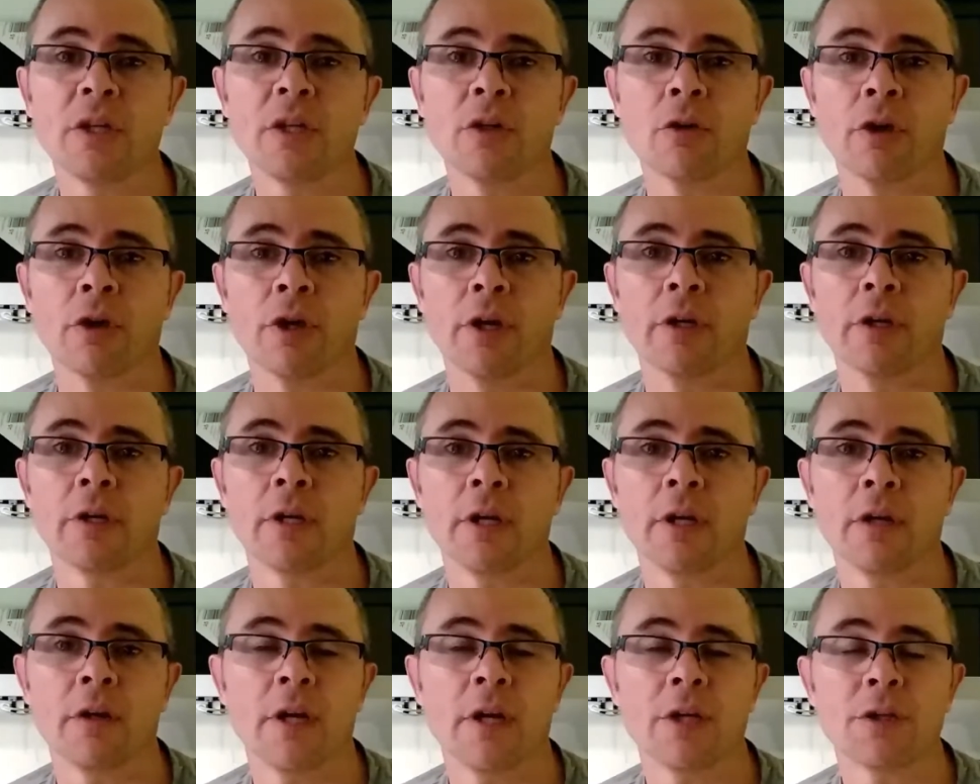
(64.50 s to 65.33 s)
on it.
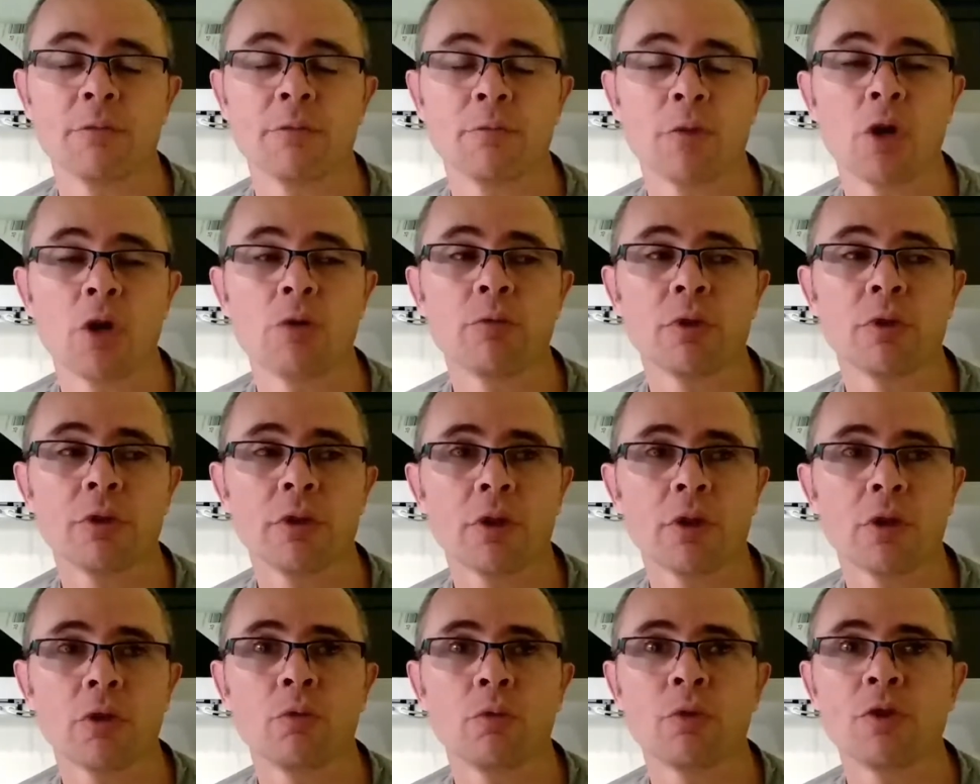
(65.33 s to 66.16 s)
At the moment,
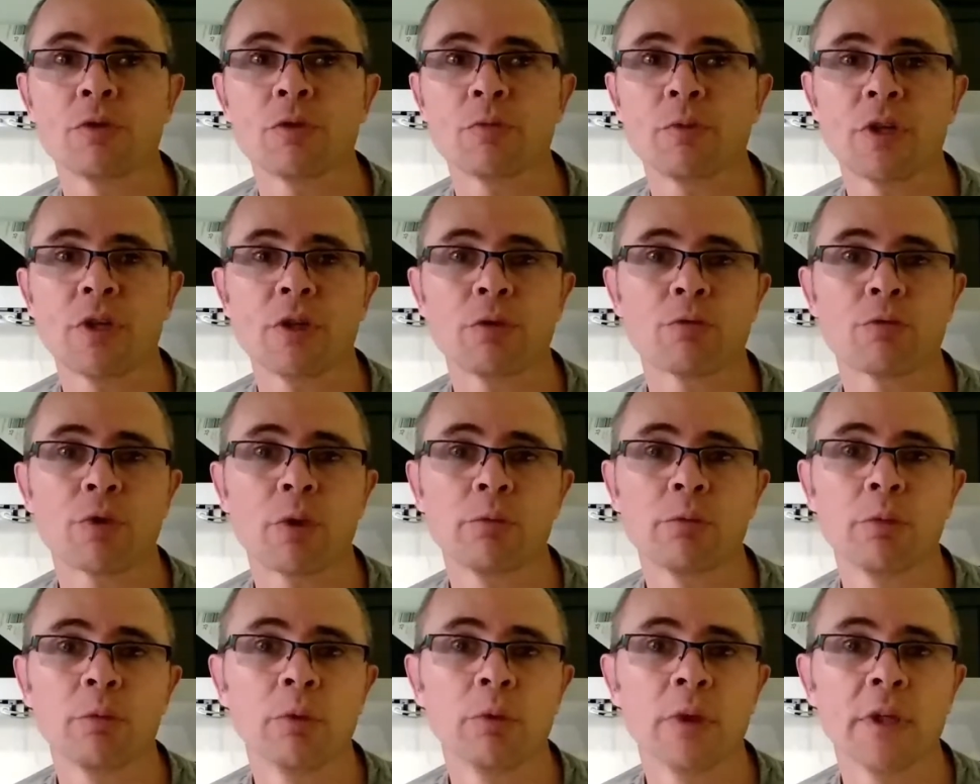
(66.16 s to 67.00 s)
we spend
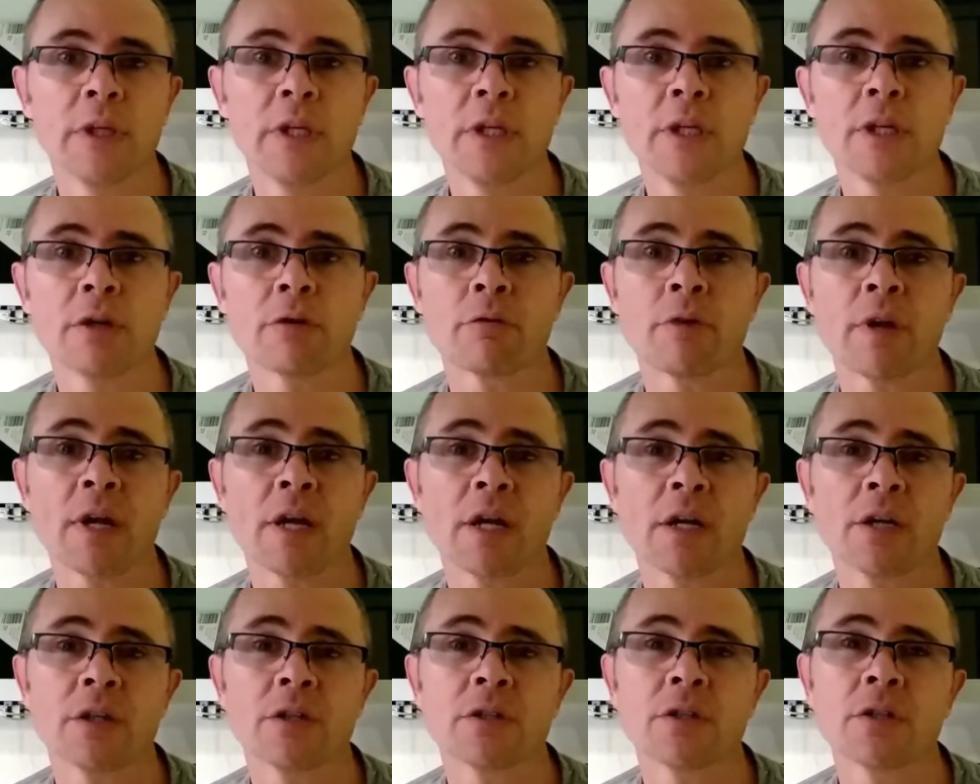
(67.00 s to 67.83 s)
probably
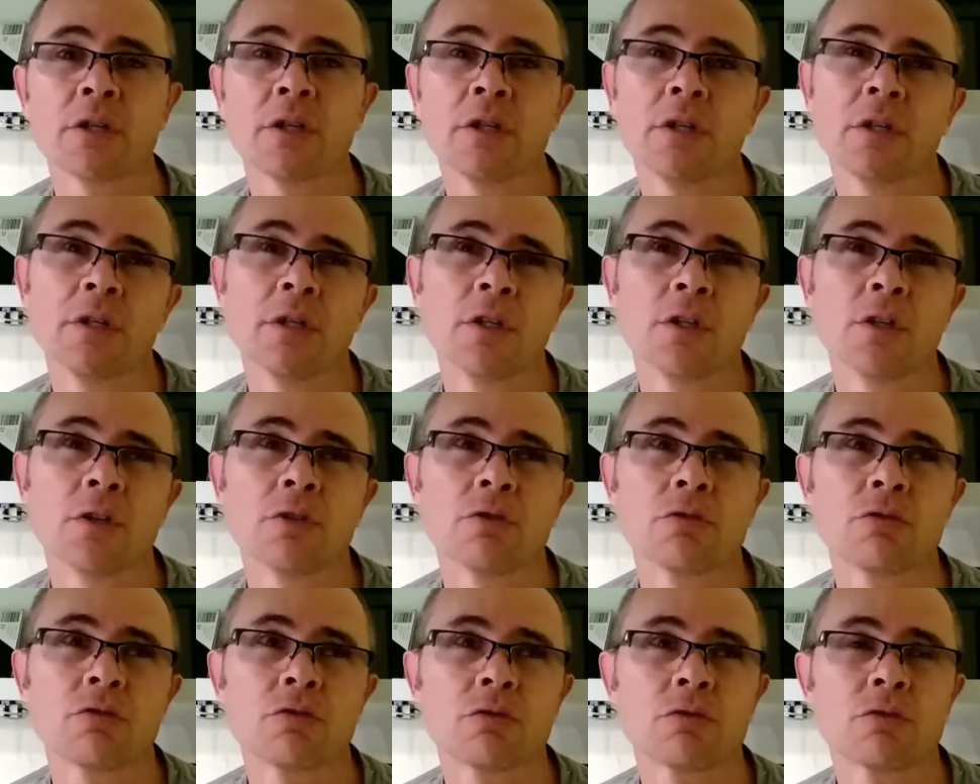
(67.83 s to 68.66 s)
around
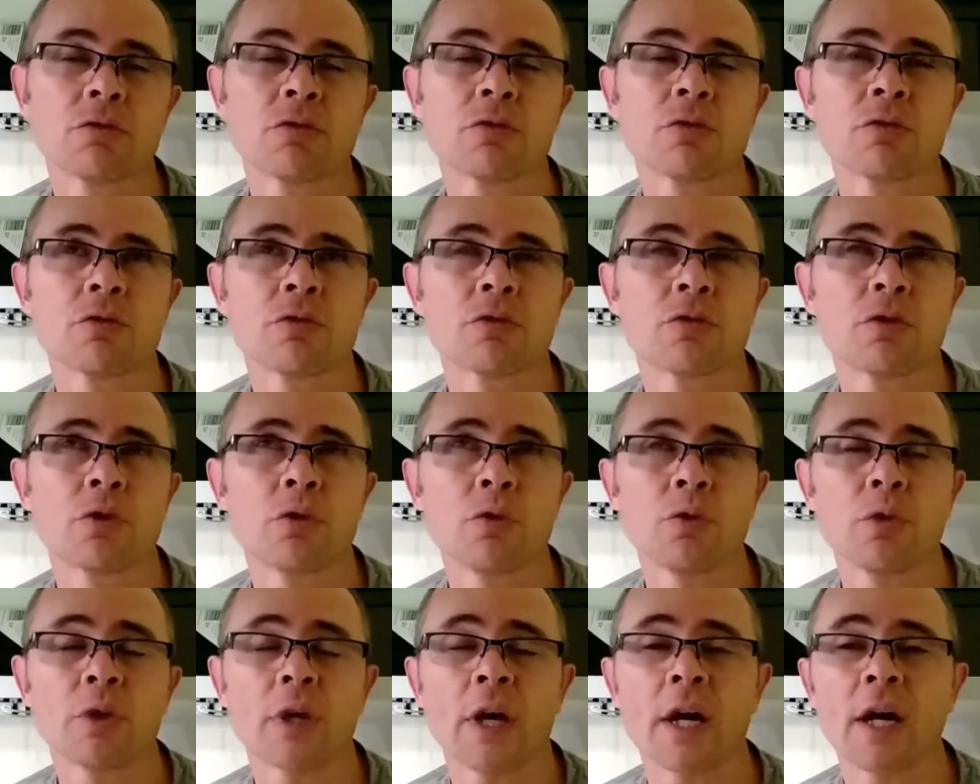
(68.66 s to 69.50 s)

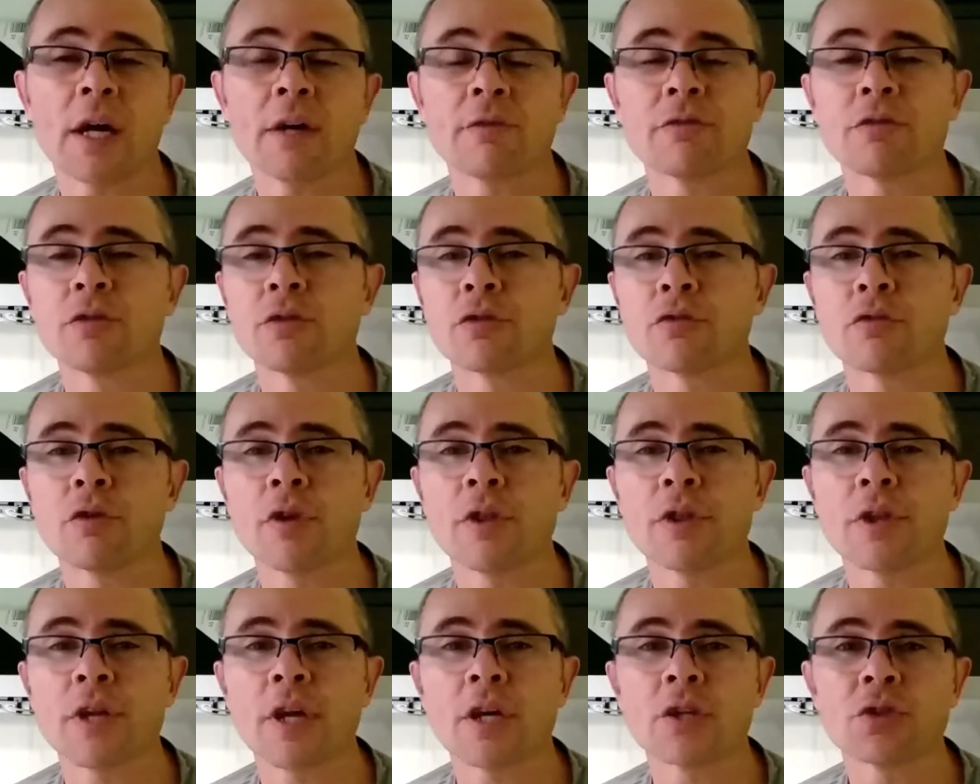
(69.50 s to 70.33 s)
$2,500 to
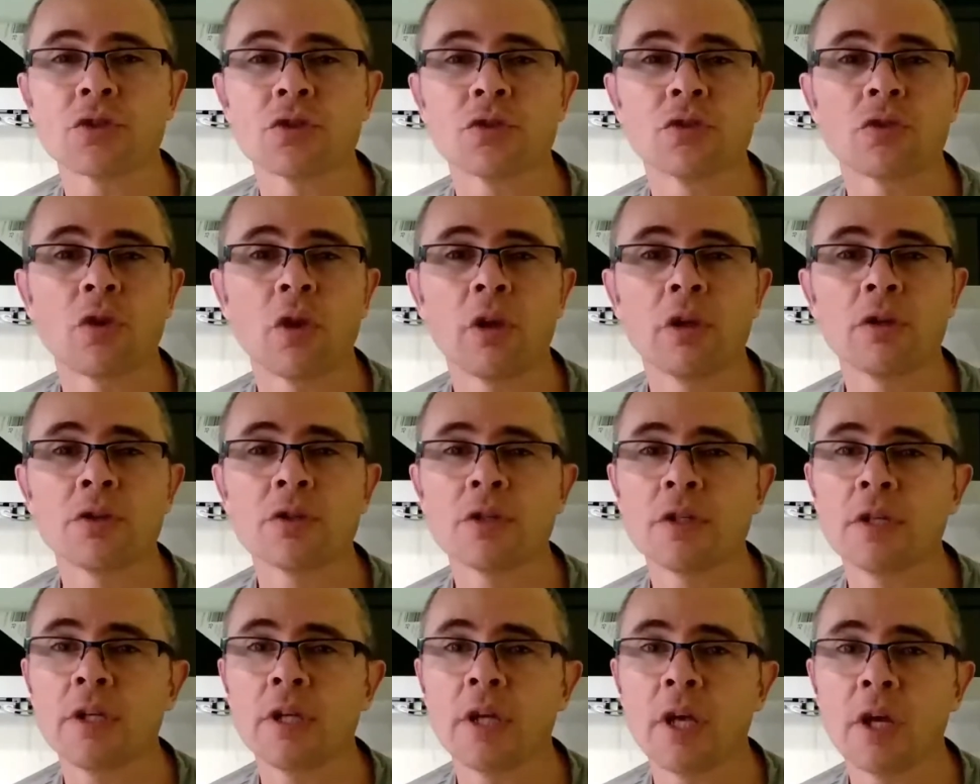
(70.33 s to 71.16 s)
$3,000
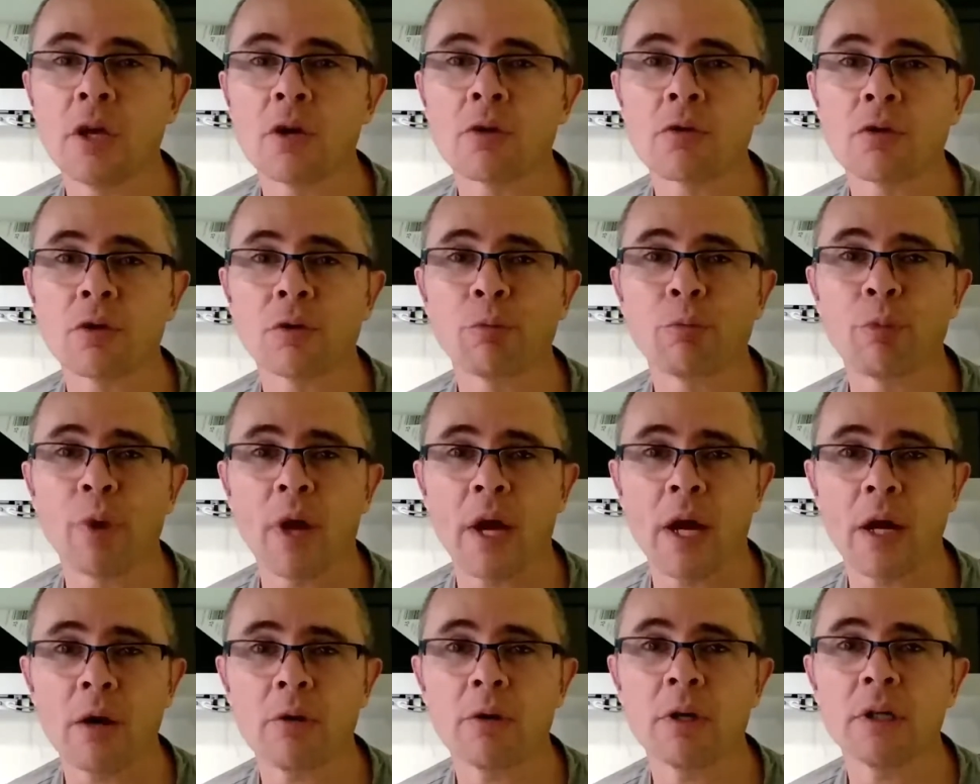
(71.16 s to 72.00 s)
a year on
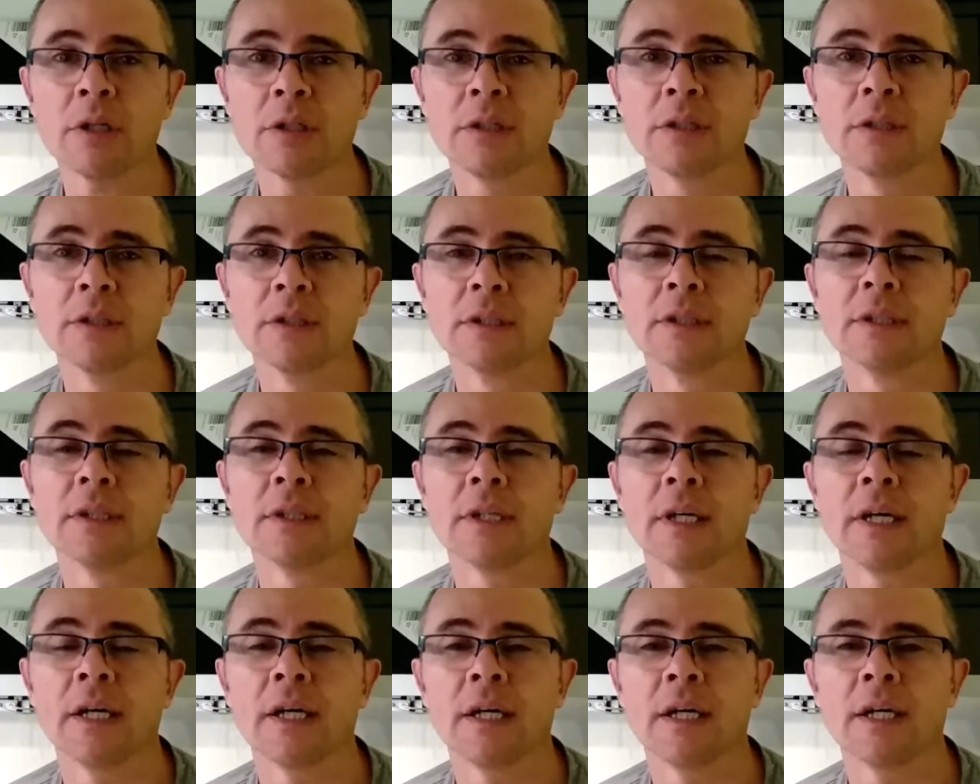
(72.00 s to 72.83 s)
power,
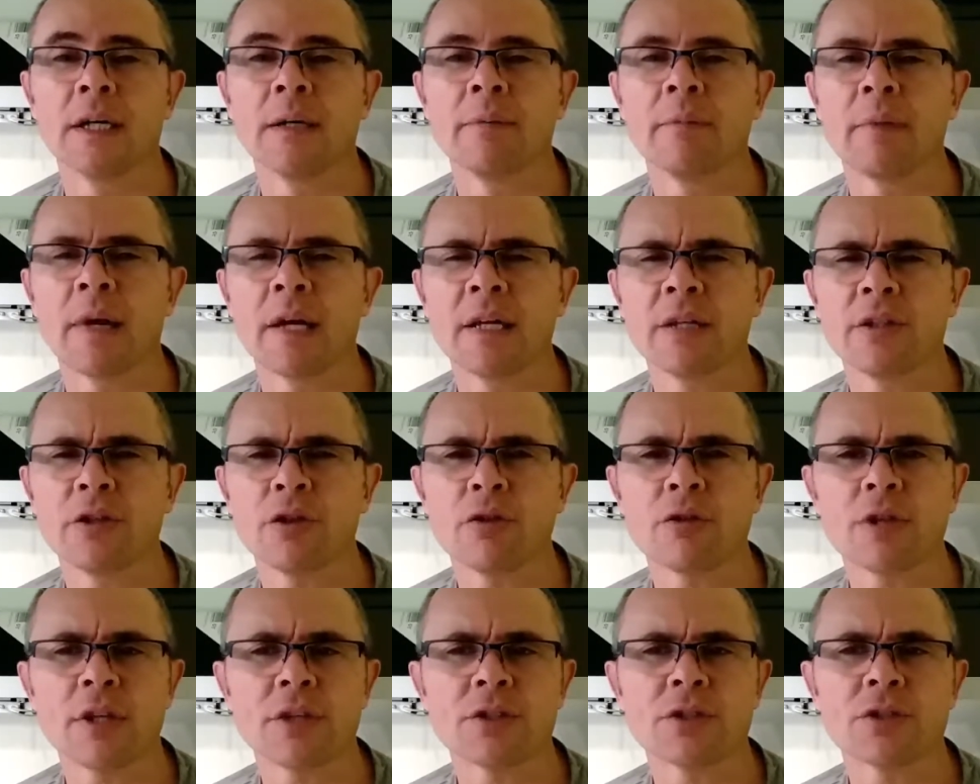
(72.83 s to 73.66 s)

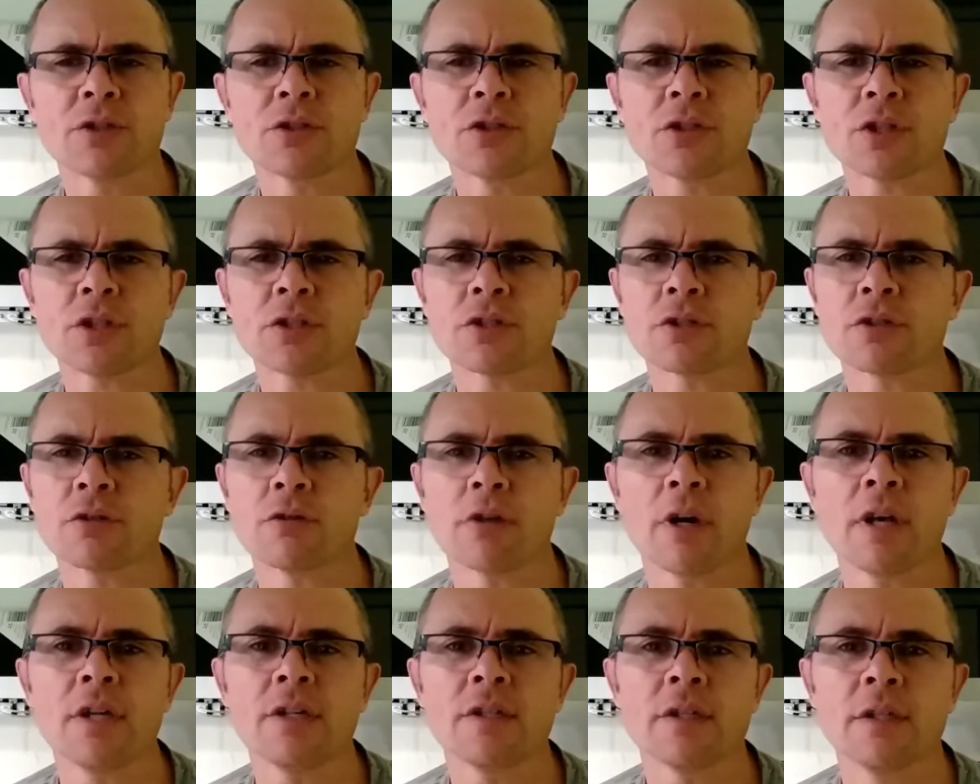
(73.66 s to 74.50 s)
and that's just
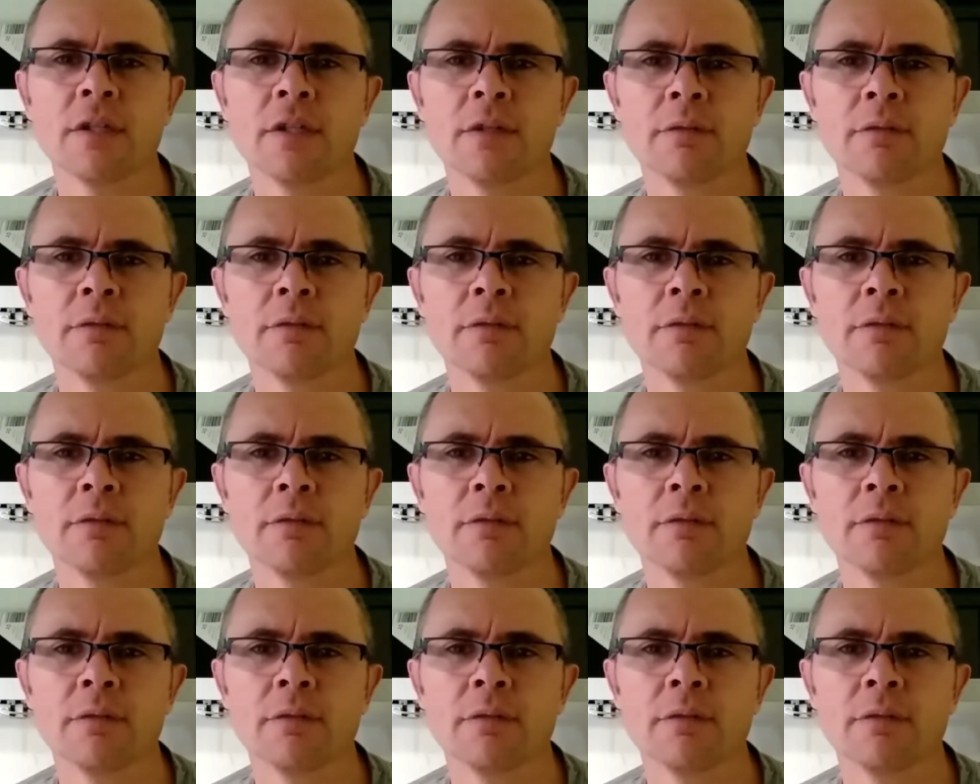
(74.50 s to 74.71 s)
crazy.